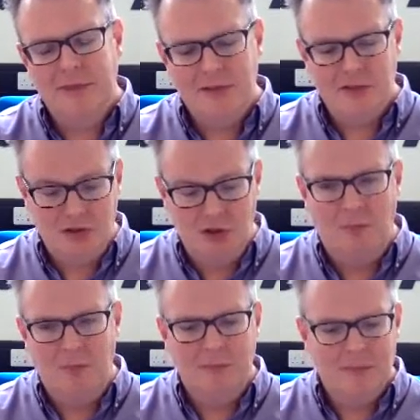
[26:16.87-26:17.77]

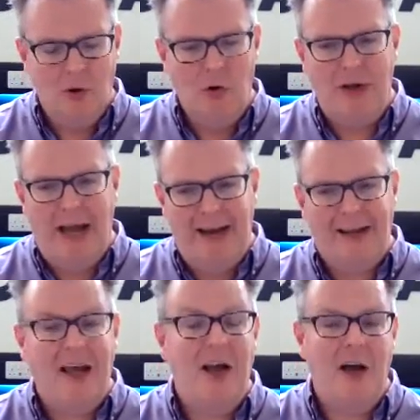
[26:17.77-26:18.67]
some organic,
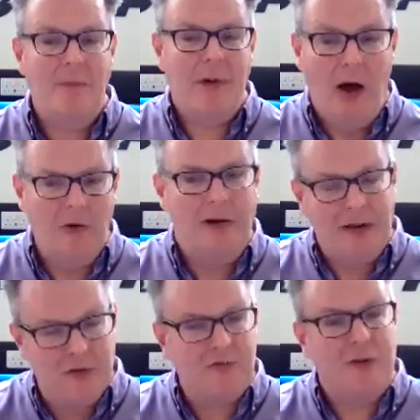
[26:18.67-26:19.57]
but only
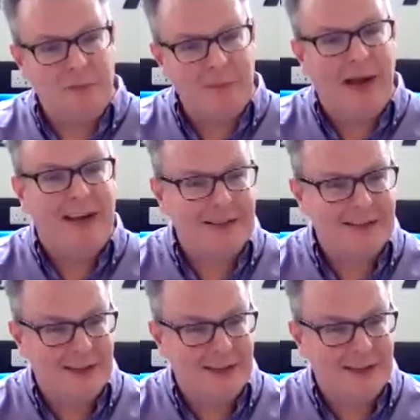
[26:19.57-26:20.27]
if you're running paid.